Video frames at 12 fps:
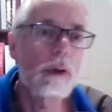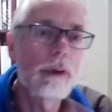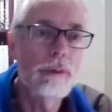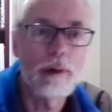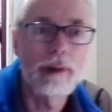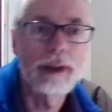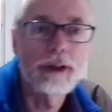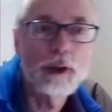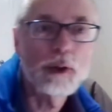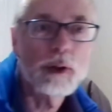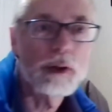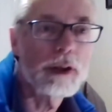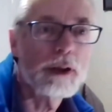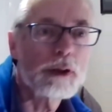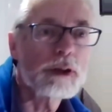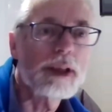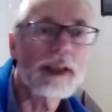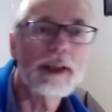off, Chris, you can
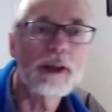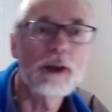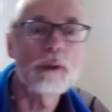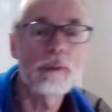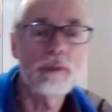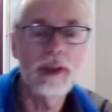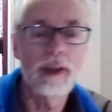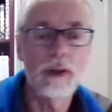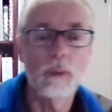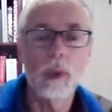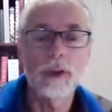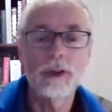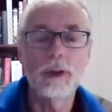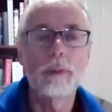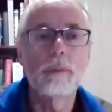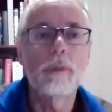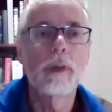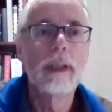say, do you feel that what
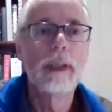you've